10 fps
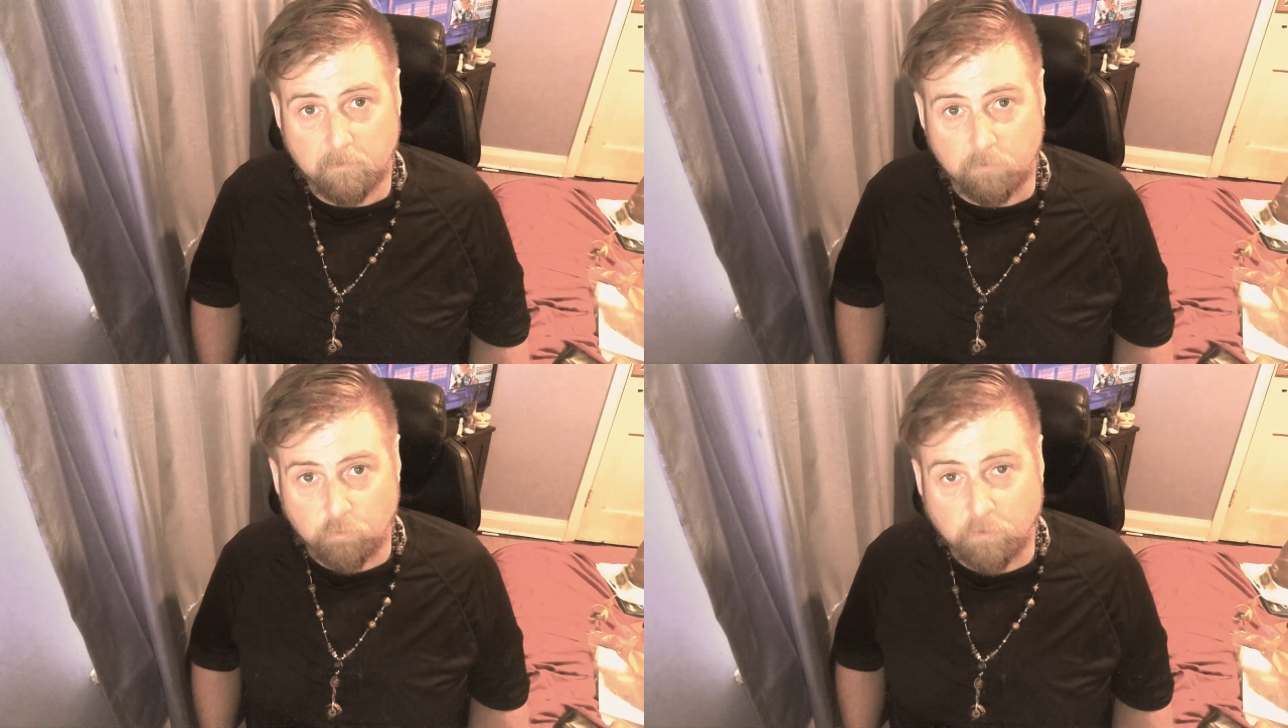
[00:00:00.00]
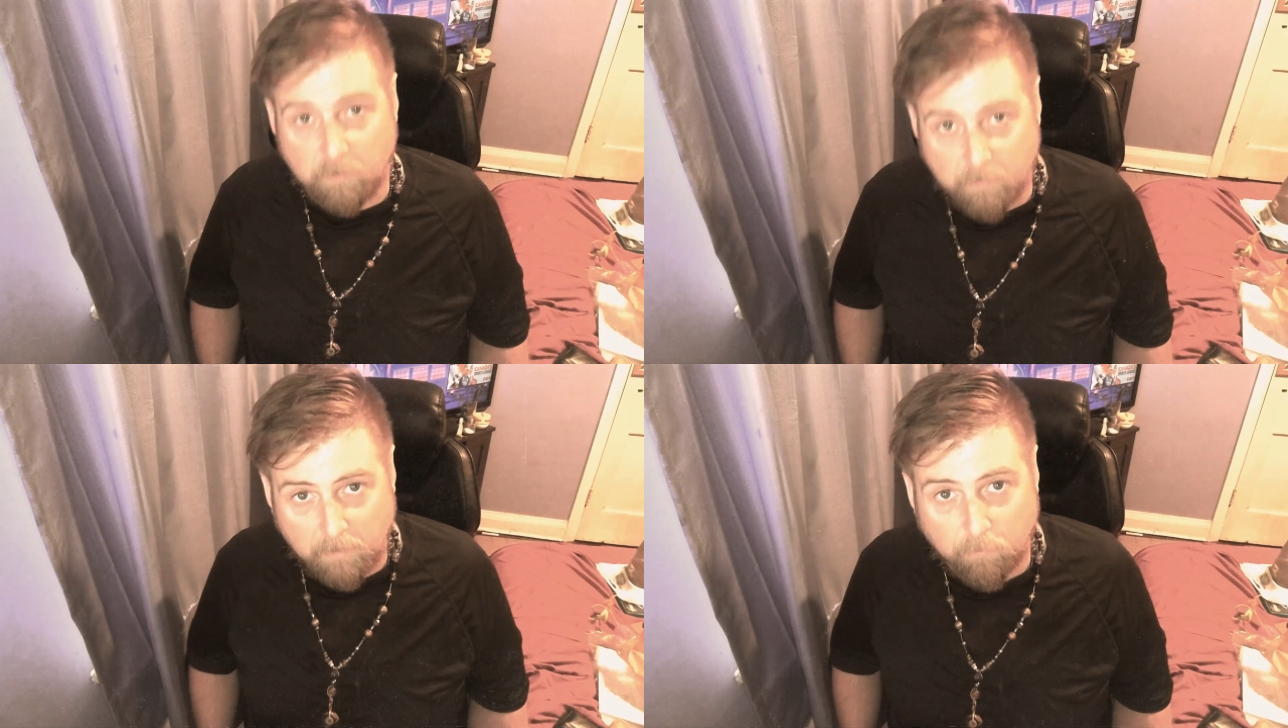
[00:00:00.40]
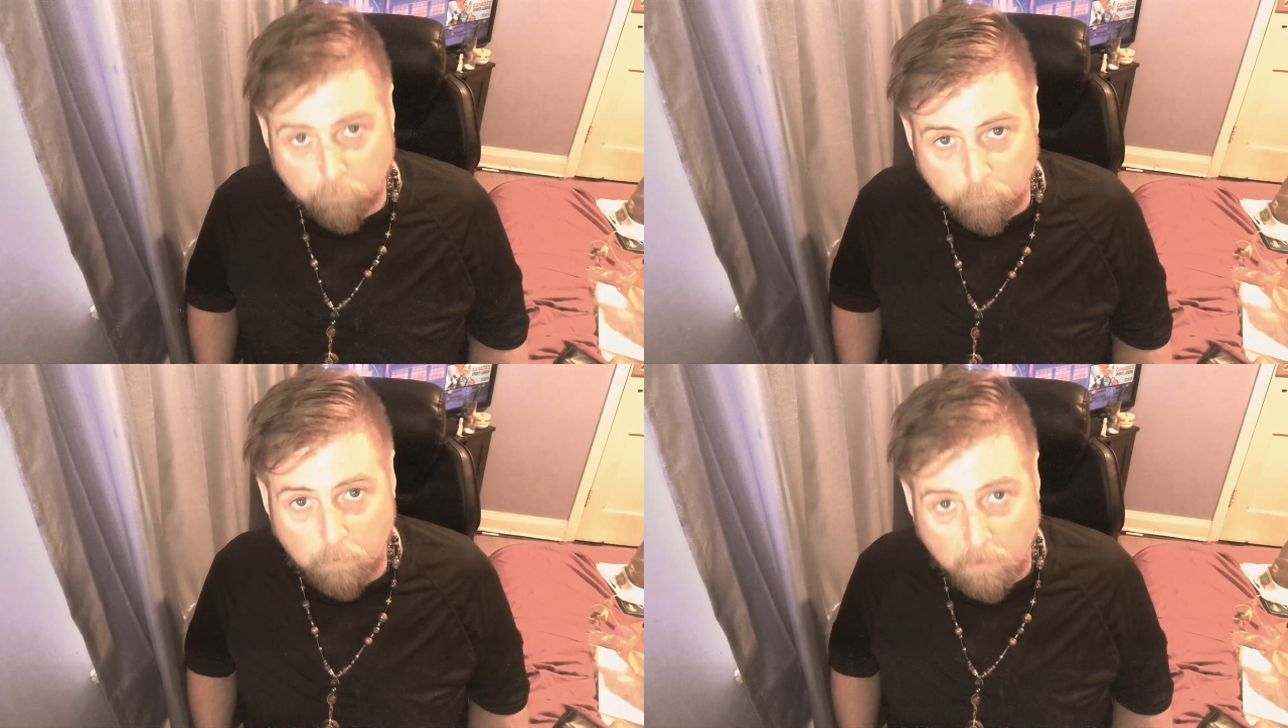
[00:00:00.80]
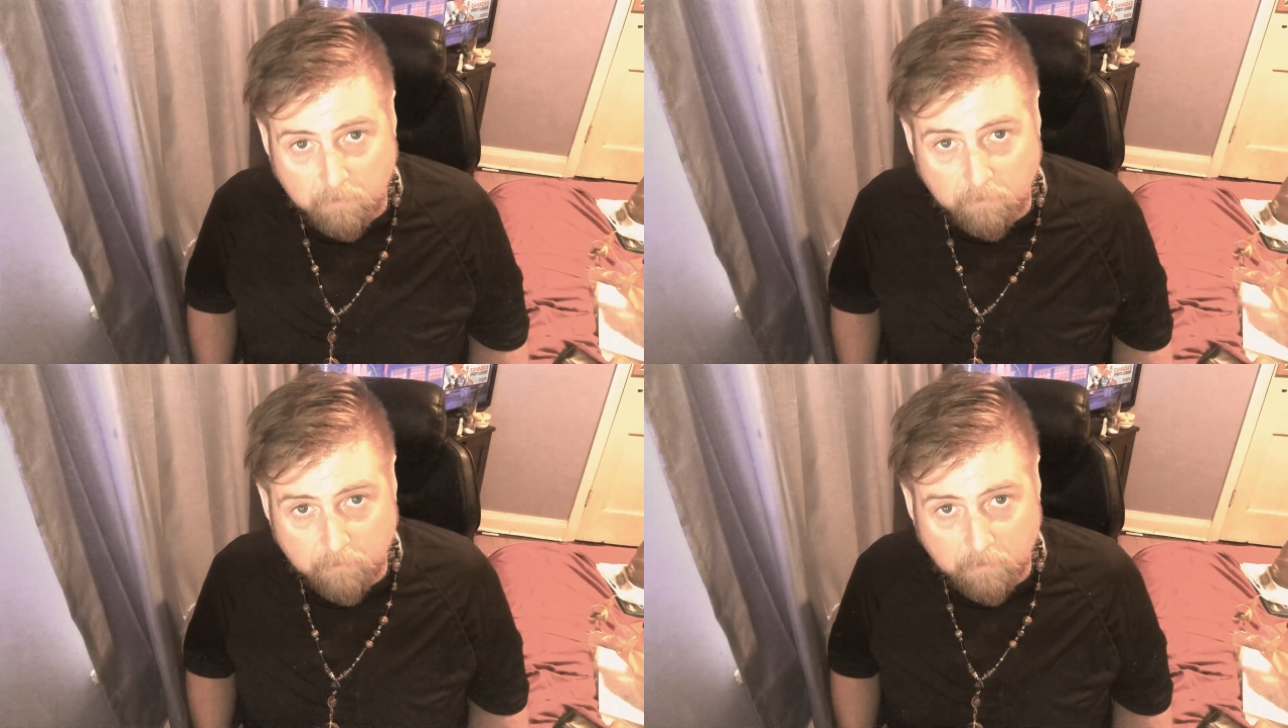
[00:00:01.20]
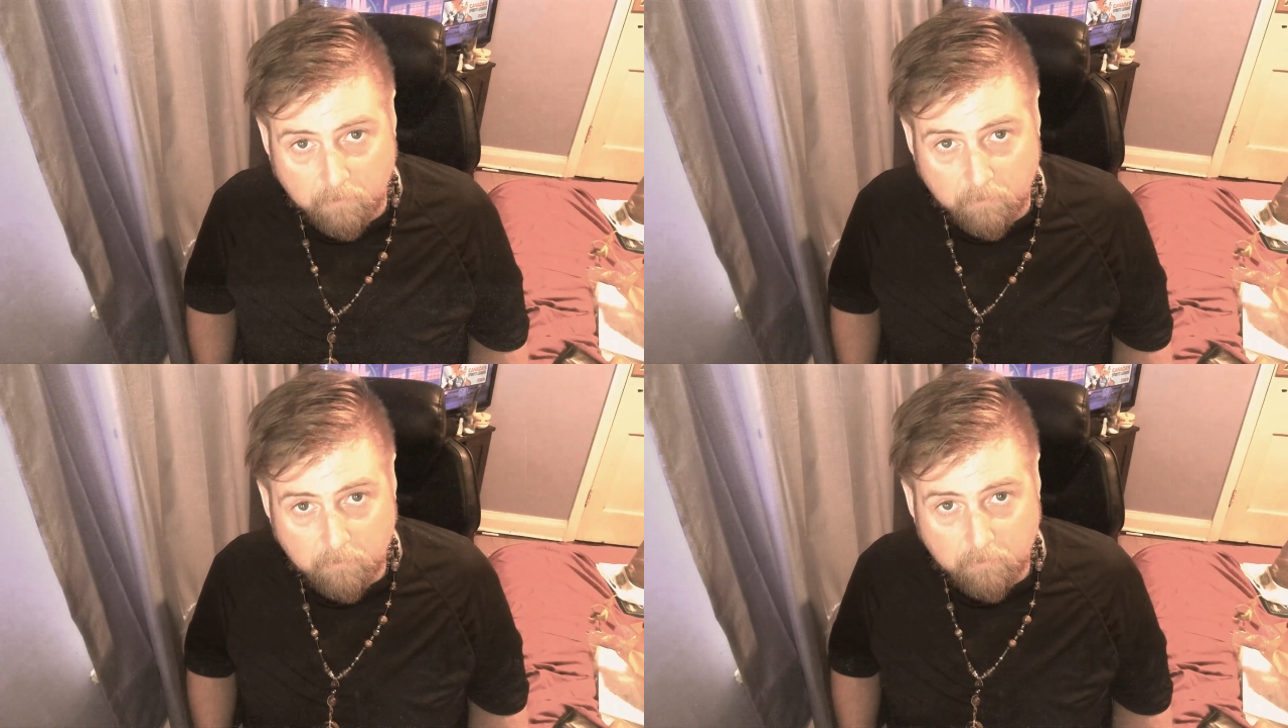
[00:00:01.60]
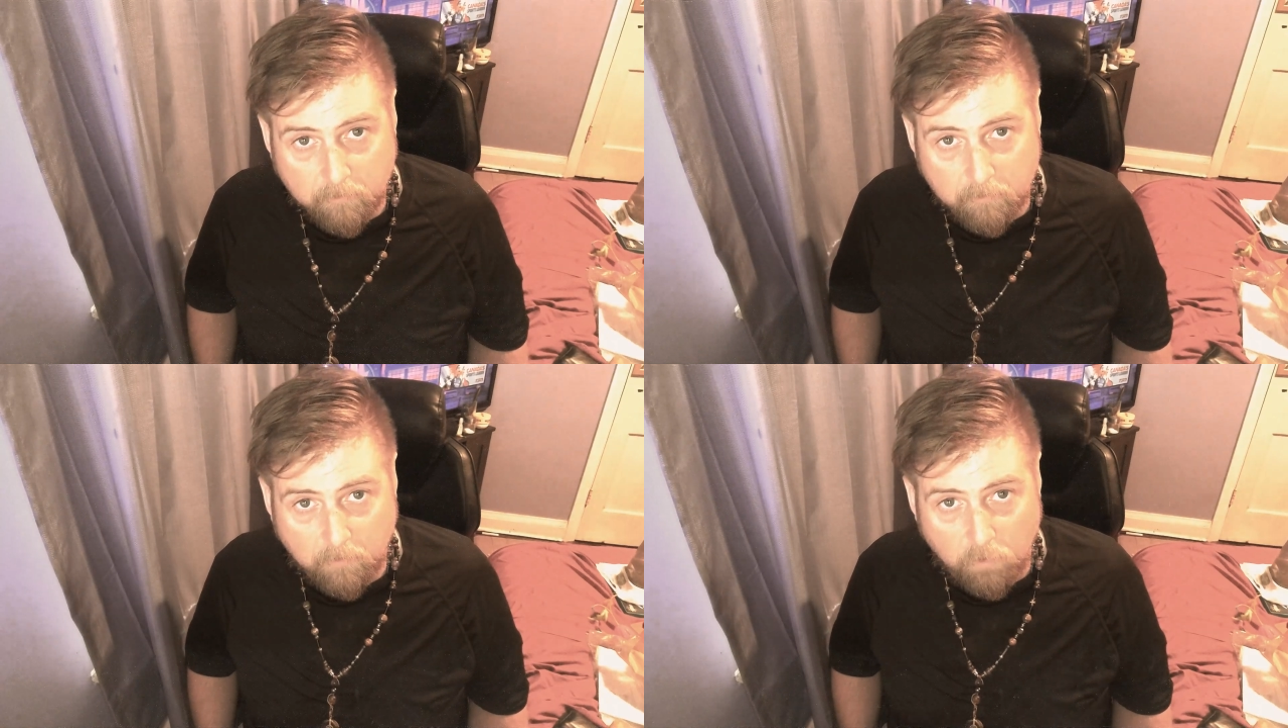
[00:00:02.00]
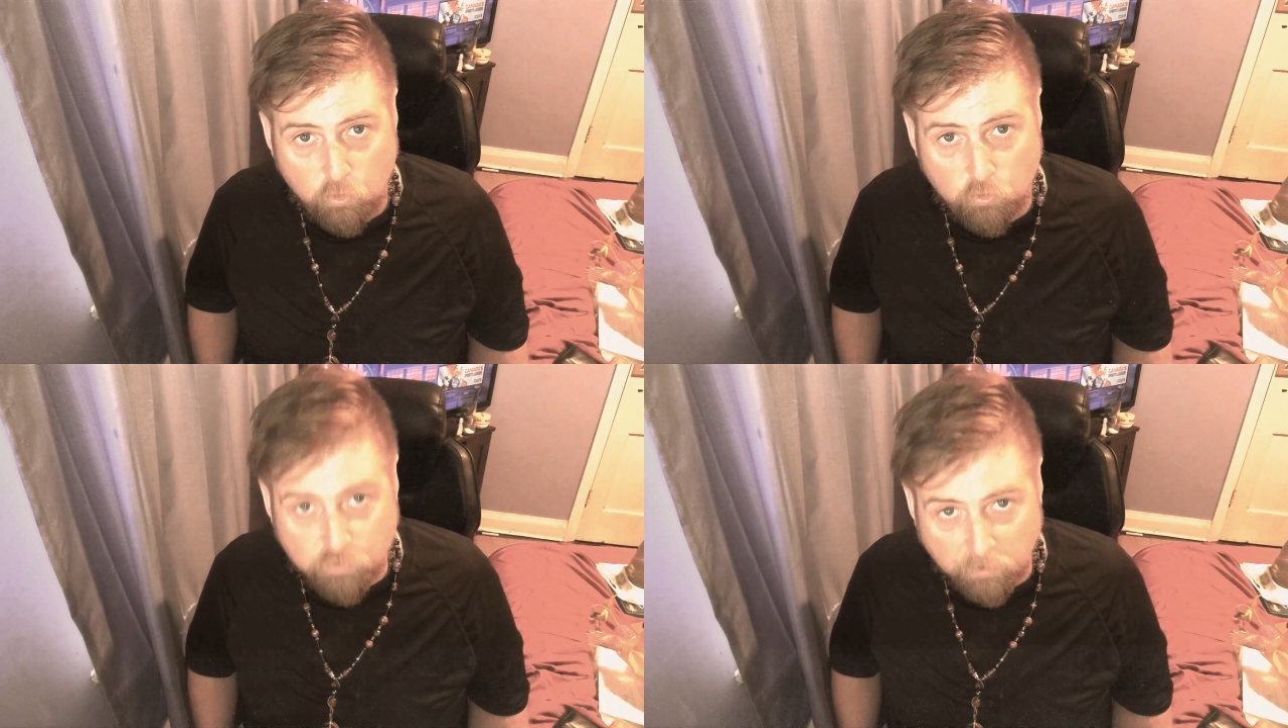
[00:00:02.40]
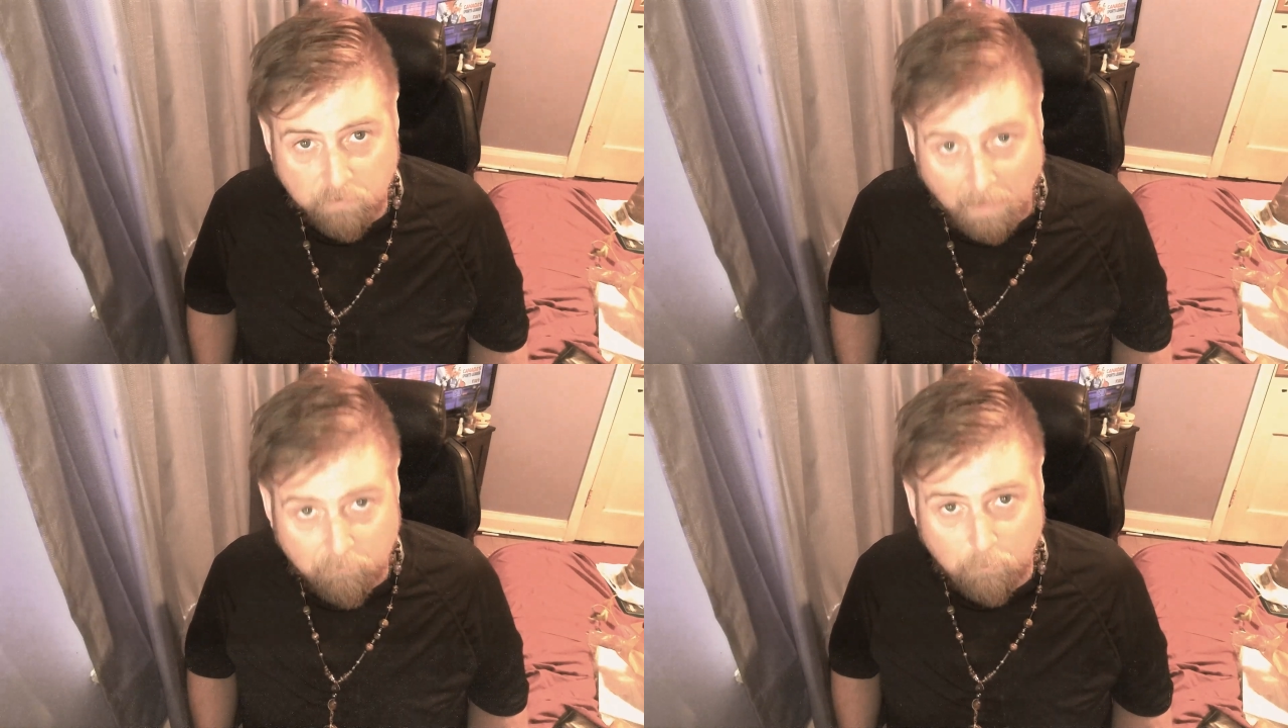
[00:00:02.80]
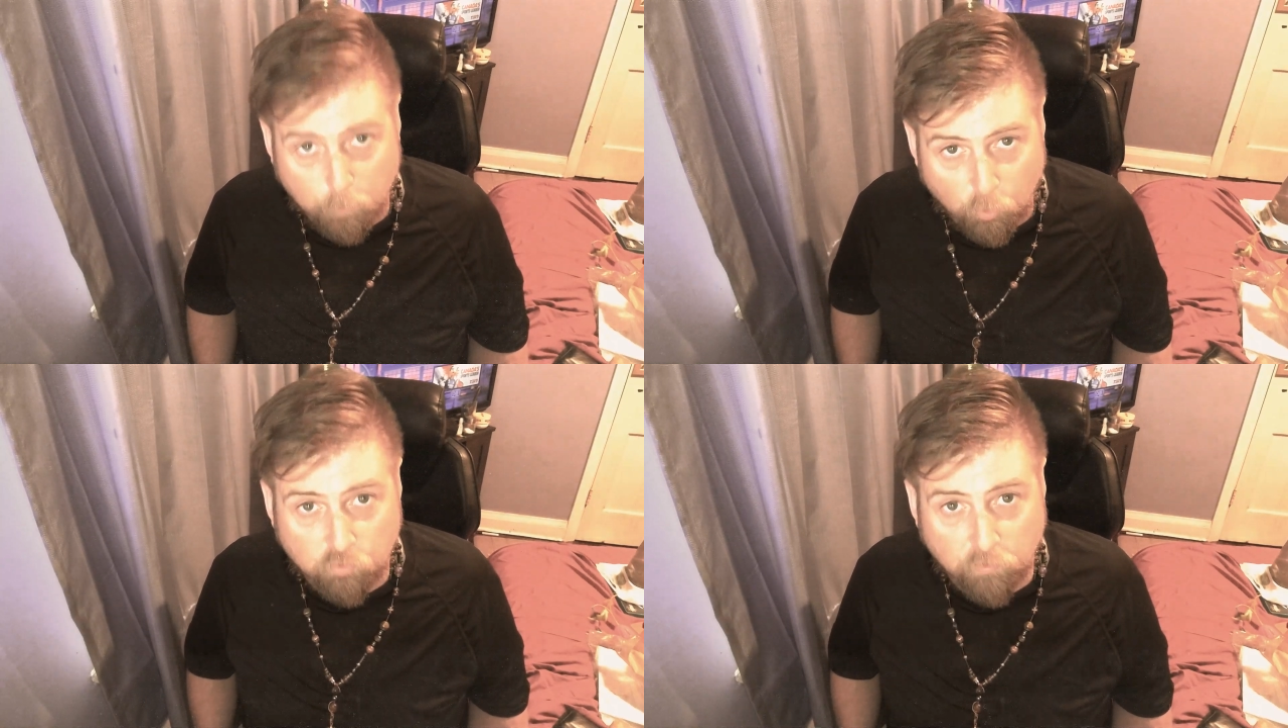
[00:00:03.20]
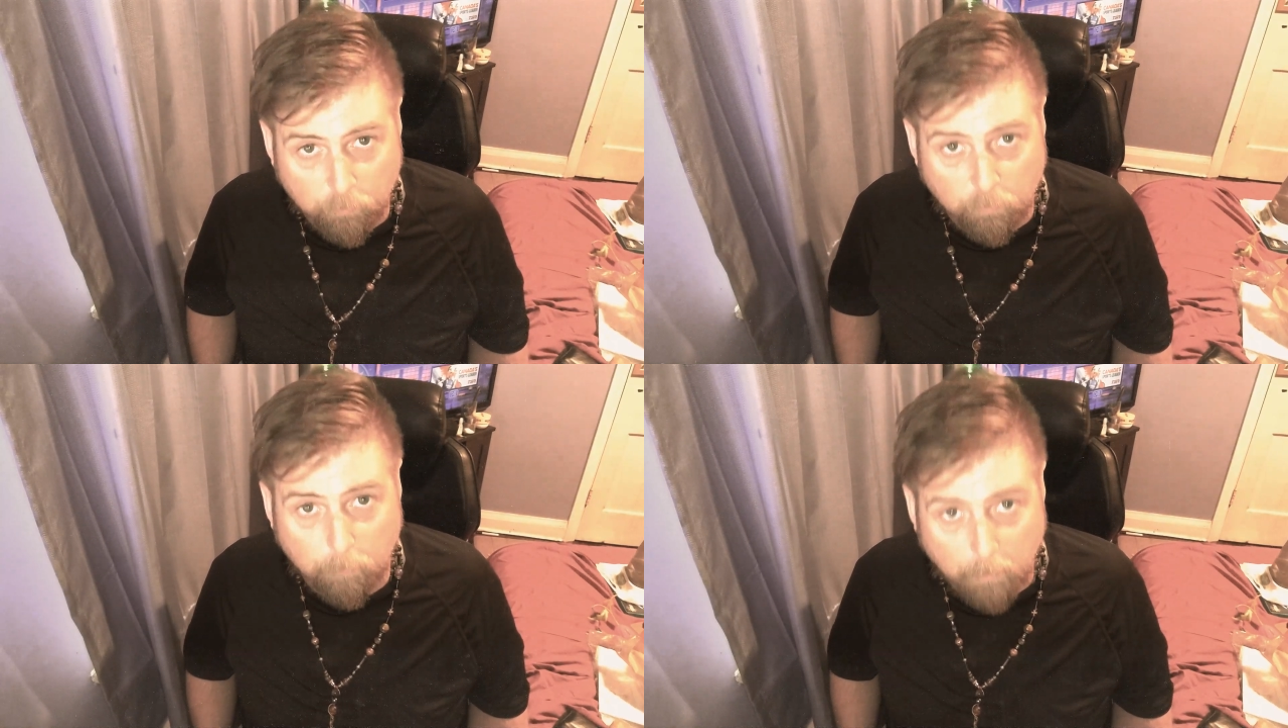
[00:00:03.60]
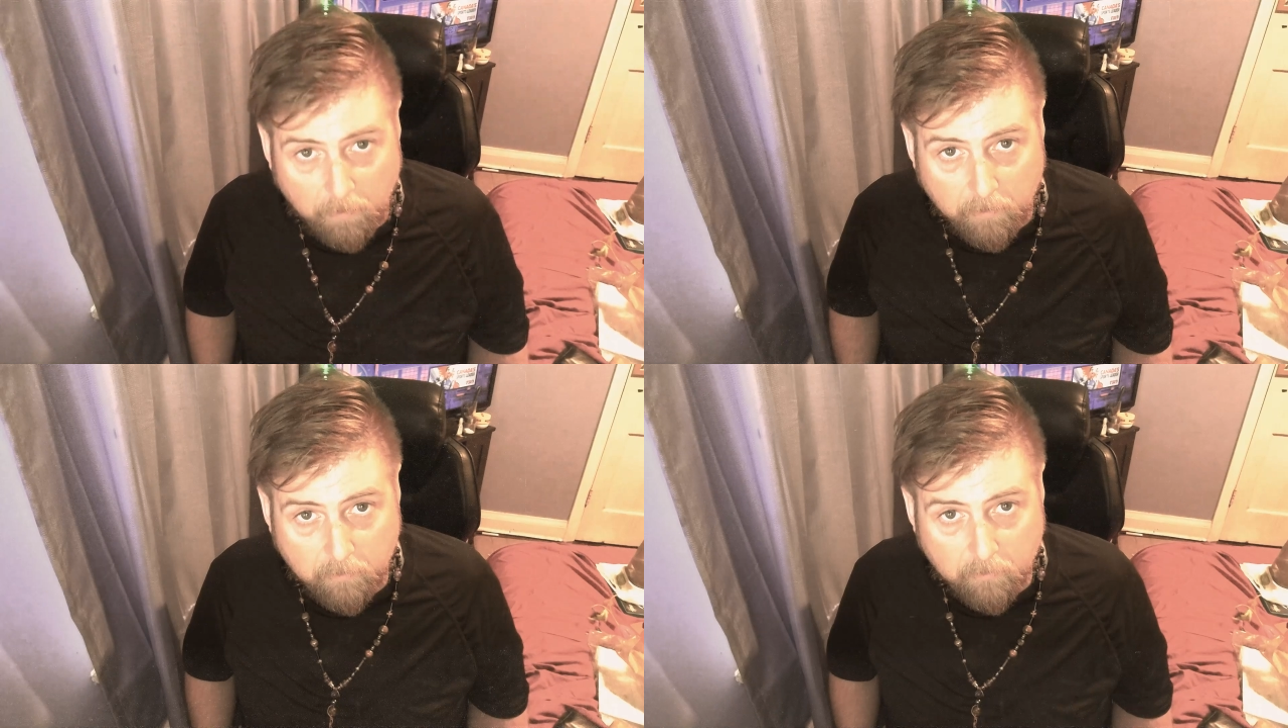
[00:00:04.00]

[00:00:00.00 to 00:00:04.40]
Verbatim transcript: You can get through anything. You just have to push through the pain.